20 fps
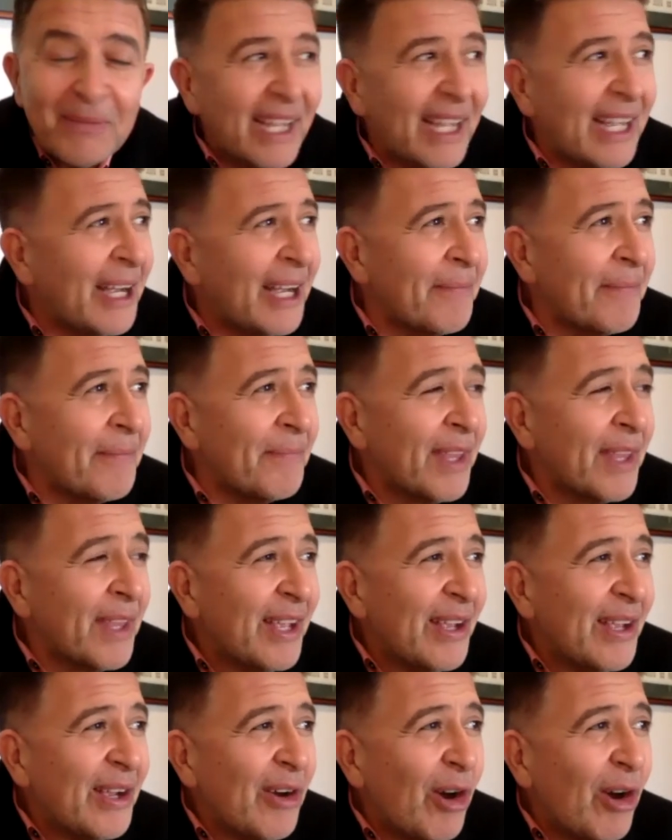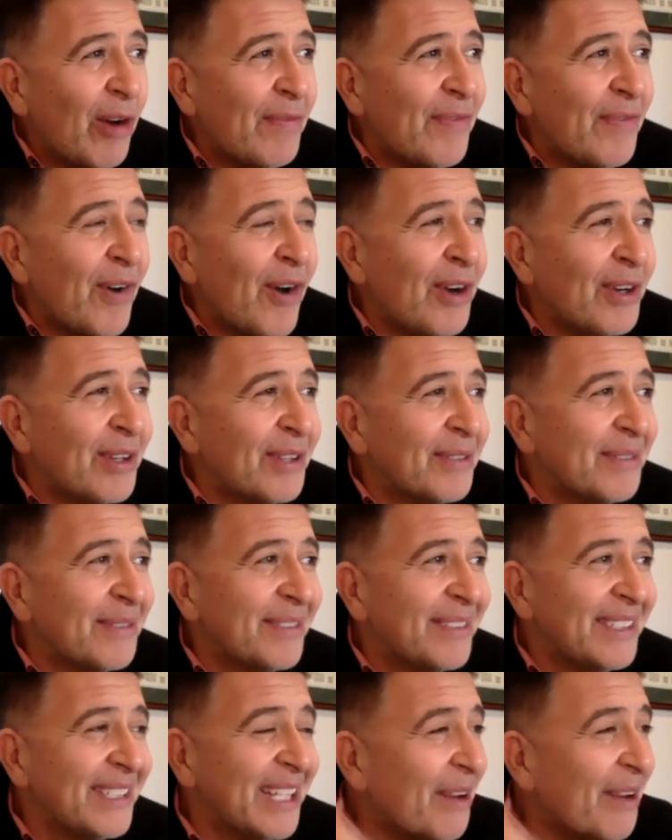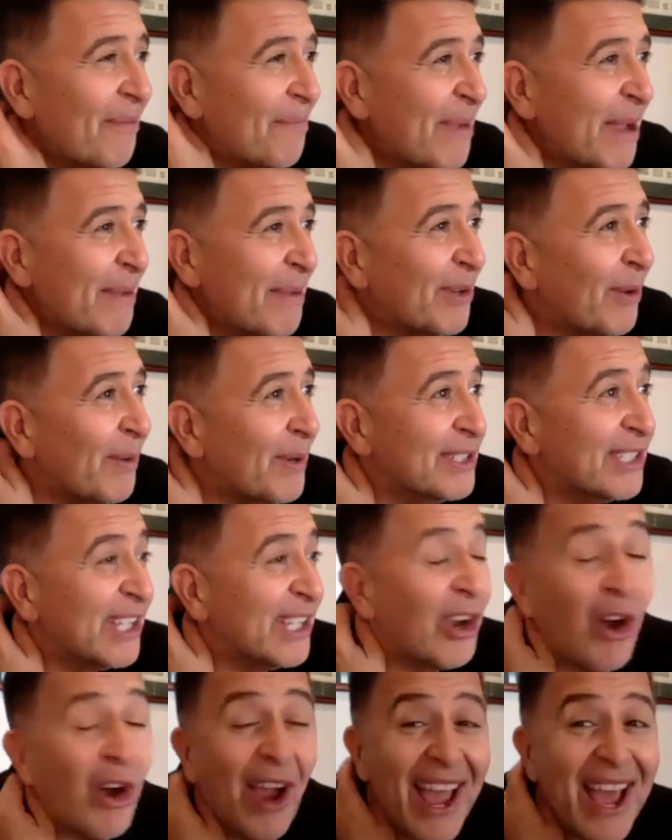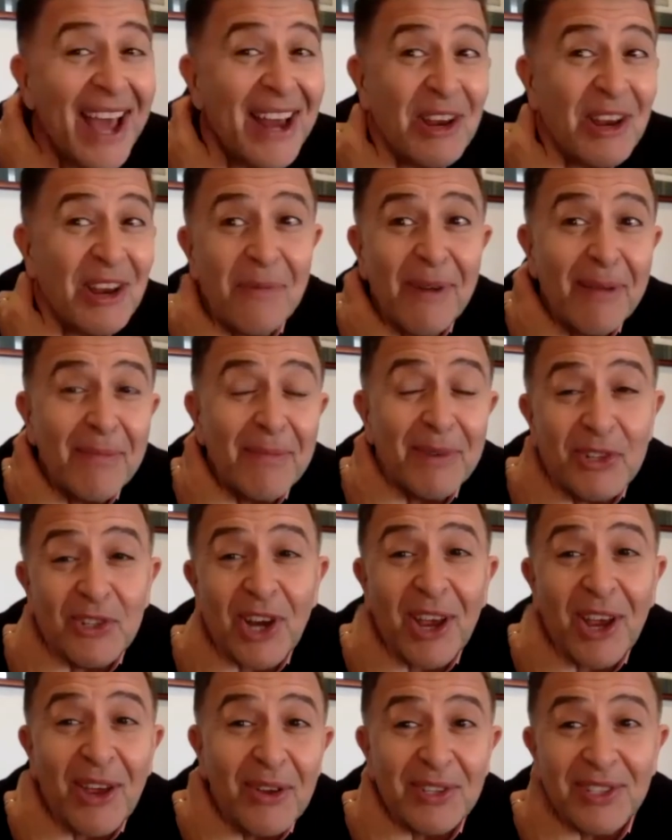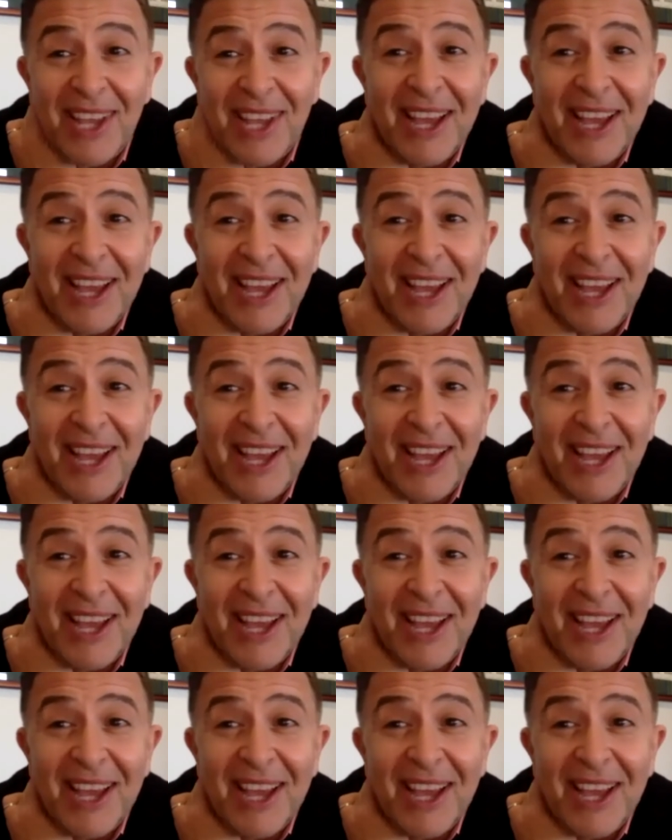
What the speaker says: I find, you know, people always say, "Oh, how do you remember jokes?